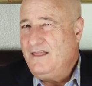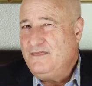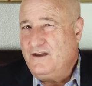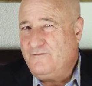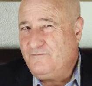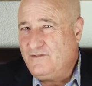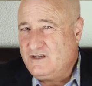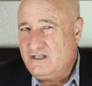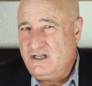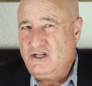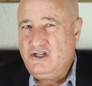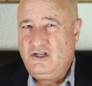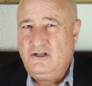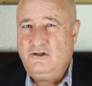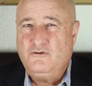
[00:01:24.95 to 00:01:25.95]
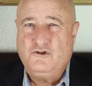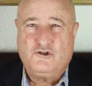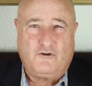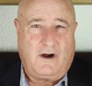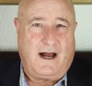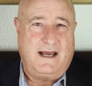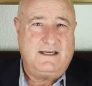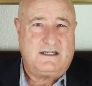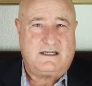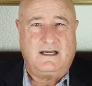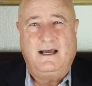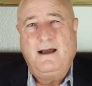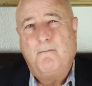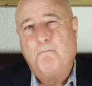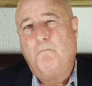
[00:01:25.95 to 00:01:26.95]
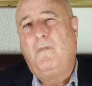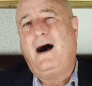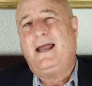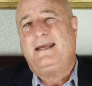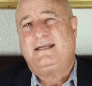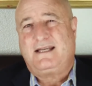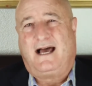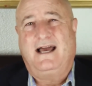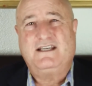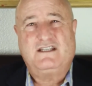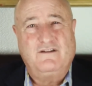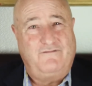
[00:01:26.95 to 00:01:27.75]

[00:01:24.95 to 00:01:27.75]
the physician who tries to monetize